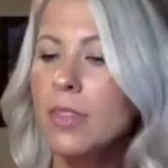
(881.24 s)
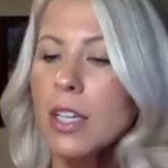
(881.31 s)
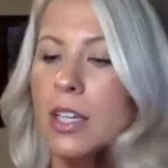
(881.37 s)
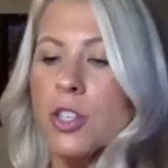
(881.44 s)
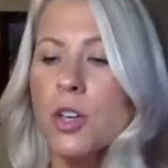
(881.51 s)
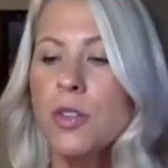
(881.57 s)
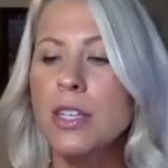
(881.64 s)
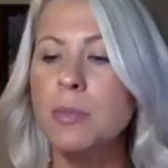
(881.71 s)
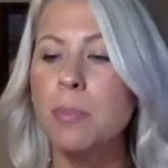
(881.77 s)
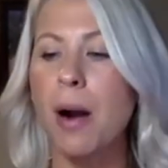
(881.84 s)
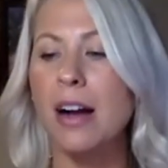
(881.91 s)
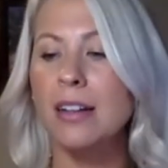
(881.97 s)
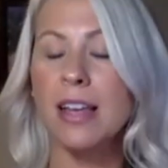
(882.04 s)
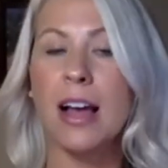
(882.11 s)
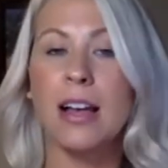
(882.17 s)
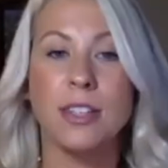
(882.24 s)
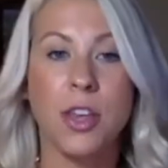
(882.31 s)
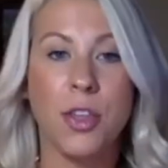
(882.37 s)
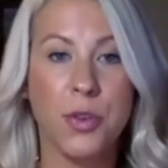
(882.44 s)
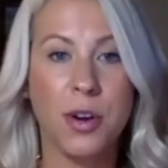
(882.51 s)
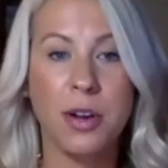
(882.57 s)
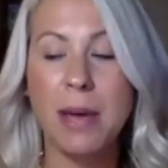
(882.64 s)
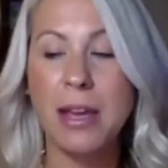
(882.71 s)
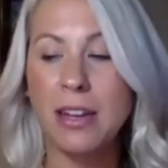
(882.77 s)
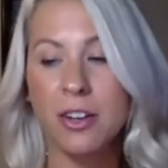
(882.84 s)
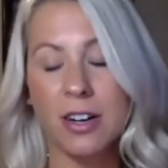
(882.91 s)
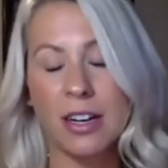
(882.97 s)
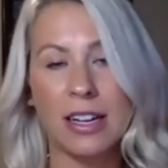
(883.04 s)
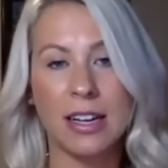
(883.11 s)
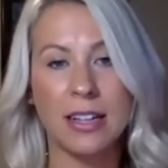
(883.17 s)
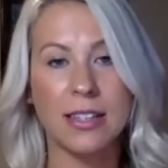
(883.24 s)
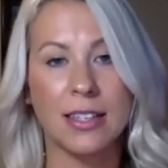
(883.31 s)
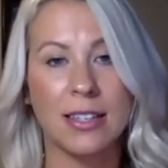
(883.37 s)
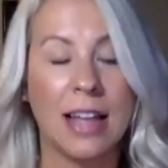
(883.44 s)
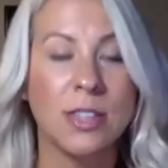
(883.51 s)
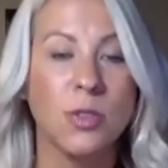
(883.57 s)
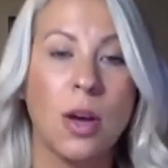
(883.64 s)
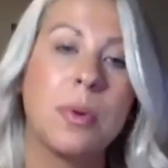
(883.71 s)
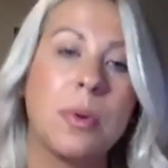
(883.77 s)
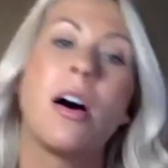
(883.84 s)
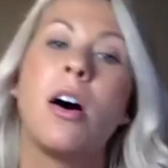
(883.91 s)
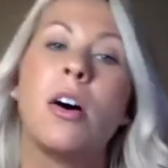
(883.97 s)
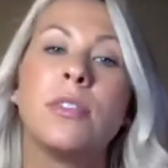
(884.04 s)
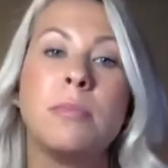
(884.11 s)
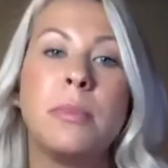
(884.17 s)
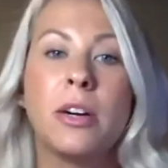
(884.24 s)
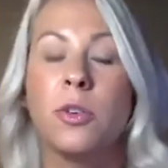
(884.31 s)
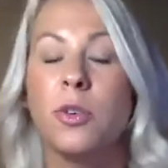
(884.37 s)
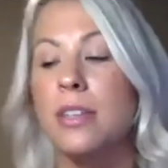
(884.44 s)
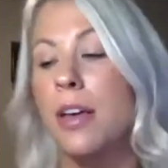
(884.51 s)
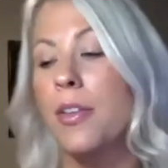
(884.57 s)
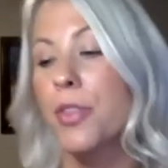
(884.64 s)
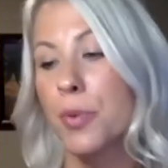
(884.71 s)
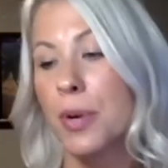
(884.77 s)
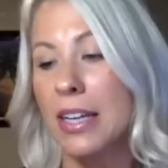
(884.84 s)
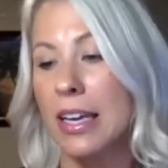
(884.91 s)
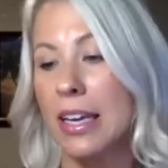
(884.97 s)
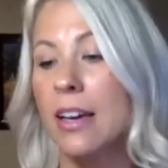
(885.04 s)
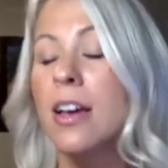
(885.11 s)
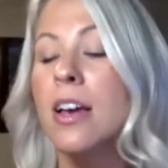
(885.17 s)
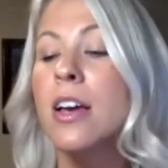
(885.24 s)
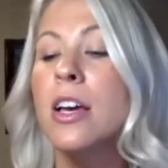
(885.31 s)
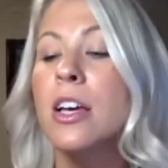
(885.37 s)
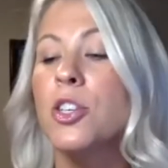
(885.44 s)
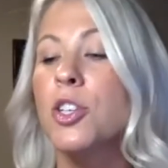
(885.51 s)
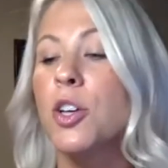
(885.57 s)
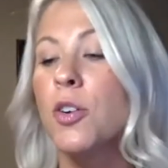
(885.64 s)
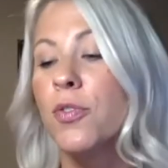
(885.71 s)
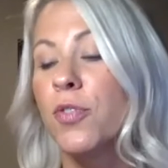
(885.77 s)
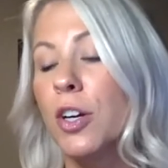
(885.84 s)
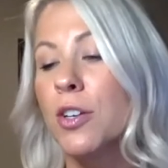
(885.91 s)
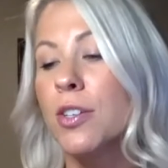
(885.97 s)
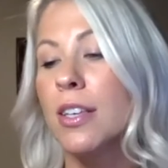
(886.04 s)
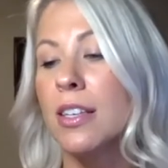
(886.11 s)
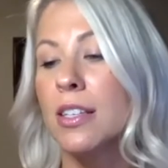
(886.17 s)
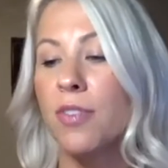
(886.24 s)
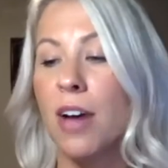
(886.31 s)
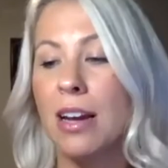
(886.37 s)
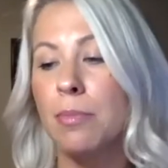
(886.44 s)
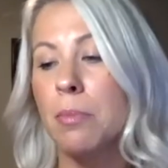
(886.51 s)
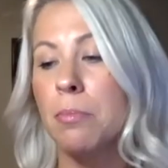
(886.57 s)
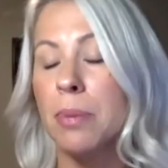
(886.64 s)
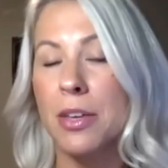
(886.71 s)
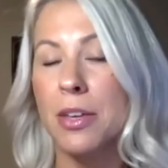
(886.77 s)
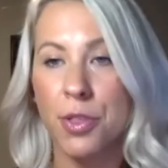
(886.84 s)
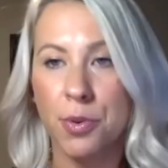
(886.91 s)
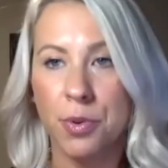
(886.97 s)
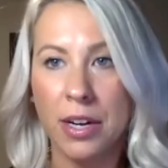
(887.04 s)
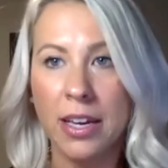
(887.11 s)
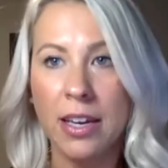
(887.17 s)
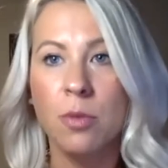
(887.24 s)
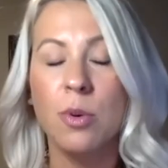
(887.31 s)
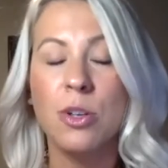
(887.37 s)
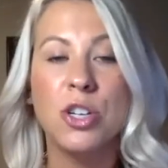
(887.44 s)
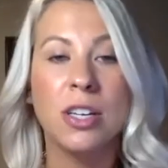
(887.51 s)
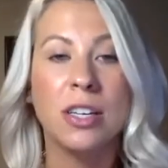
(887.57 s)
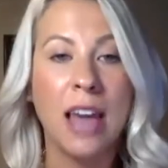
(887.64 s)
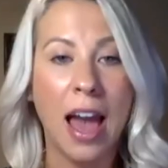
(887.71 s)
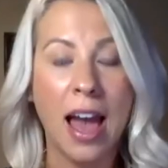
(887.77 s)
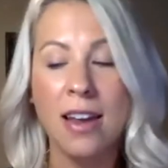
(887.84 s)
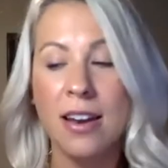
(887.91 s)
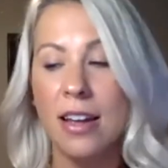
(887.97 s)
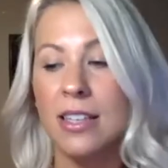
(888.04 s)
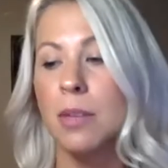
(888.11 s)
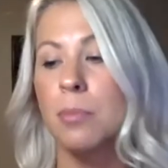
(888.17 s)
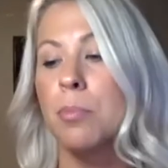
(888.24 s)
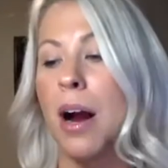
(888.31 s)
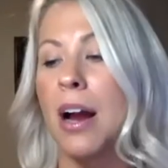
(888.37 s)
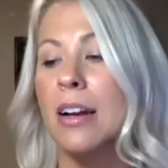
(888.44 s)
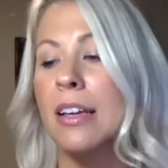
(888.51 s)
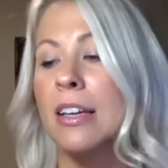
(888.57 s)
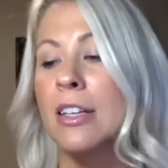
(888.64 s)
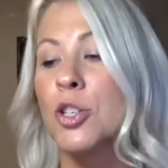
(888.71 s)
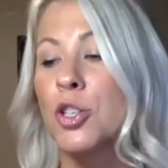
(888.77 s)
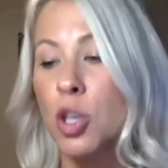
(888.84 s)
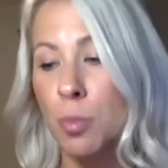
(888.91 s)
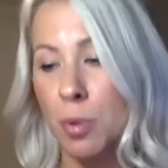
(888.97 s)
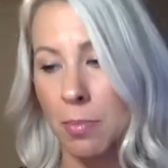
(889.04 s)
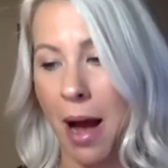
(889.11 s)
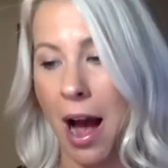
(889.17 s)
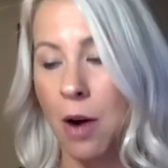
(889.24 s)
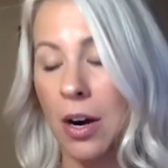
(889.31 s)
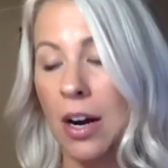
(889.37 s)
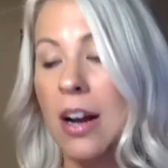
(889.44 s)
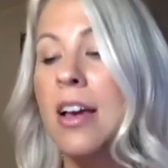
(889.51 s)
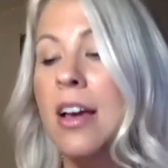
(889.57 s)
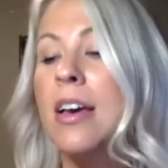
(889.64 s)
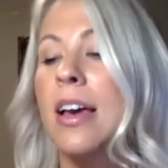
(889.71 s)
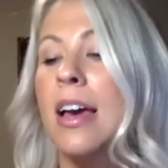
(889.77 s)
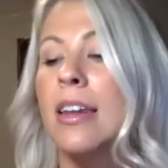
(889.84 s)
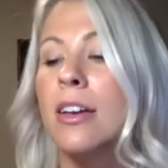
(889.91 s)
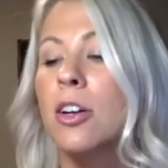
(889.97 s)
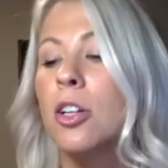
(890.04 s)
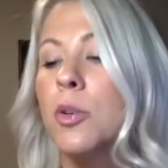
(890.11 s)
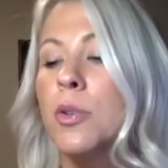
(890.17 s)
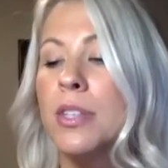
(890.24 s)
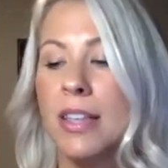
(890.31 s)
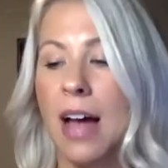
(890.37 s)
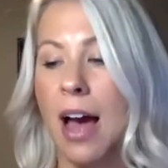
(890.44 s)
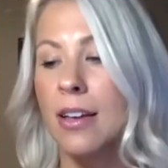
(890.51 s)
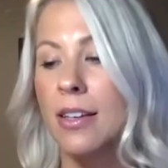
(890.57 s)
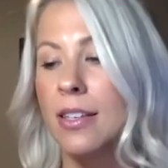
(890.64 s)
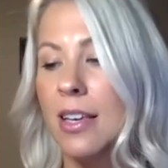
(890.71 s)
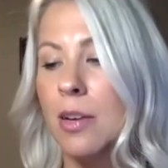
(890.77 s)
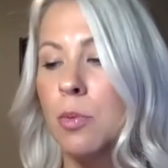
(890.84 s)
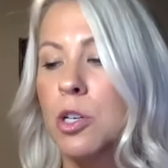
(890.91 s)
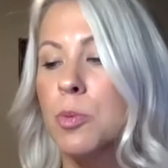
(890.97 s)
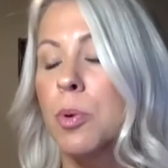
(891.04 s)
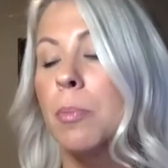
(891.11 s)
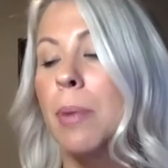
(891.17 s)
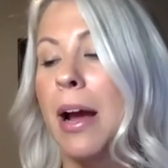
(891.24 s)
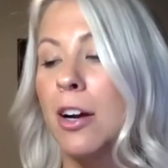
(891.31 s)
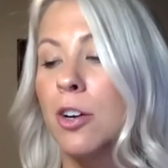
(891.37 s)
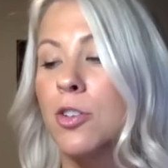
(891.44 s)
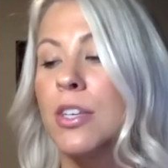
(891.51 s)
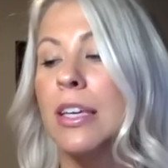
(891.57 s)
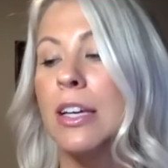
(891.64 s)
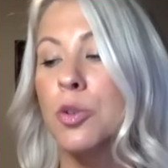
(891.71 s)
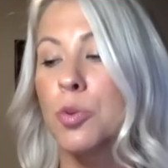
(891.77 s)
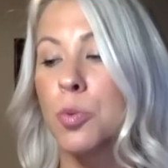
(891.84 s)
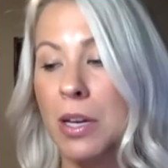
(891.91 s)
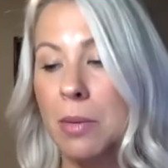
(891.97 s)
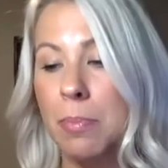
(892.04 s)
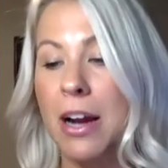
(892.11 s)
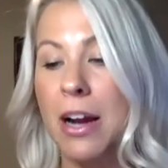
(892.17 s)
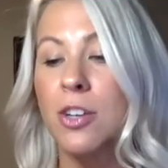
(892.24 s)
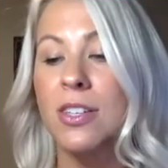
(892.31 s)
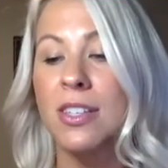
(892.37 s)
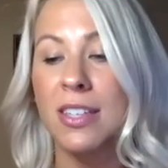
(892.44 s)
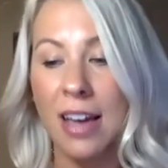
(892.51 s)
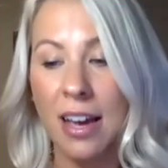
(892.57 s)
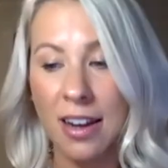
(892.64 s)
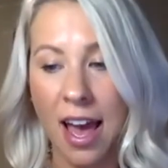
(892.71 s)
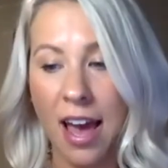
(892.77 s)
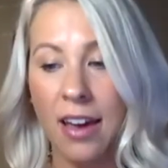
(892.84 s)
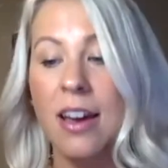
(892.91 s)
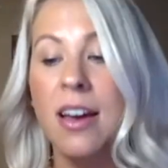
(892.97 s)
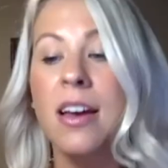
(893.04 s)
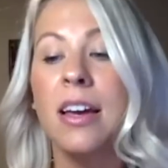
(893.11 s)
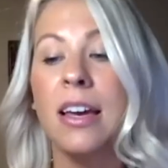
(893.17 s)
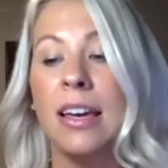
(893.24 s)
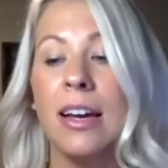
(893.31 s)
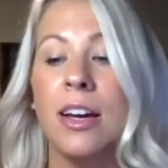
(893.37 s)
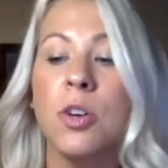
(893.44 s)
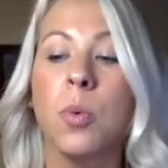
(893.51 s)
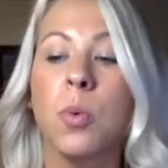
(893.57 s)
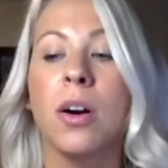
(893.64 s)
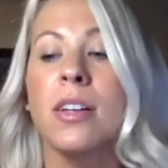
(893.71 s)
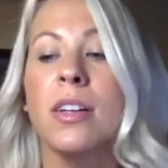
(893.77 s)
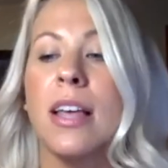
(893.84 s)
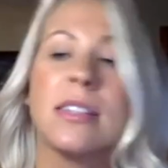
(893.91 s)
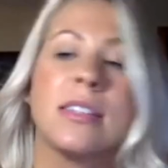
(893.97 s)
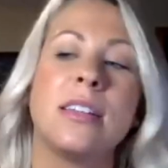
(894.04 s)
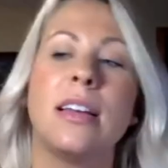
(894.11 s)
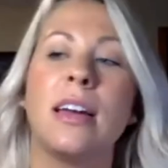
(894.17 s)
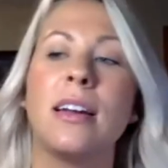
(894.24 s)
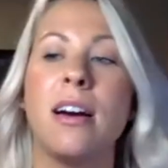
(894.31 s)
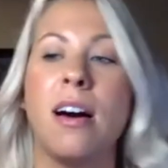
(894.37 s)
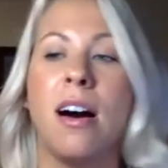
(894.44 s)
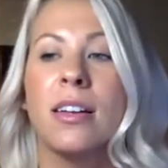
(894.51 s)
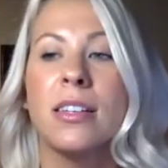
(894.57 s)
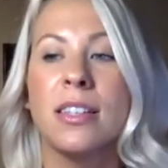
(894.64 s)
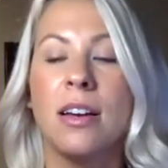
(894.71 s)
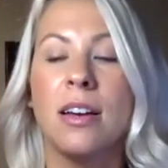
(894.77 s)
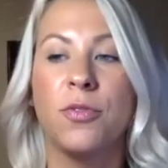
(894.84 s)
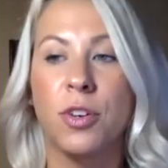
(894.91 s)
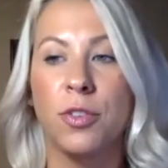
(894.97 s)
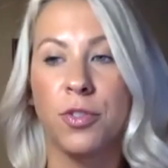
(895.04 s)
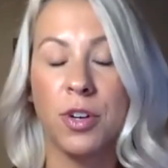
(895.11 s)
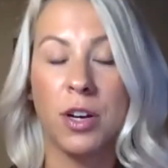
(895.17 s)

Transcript: So this product has three main ingredients, and that's why we call it the Miracle Set 3D. So first is vitamin B3, which again is a brightening superpower. It includes niacin, which prepares and repairs DNA and works as an antioxidant for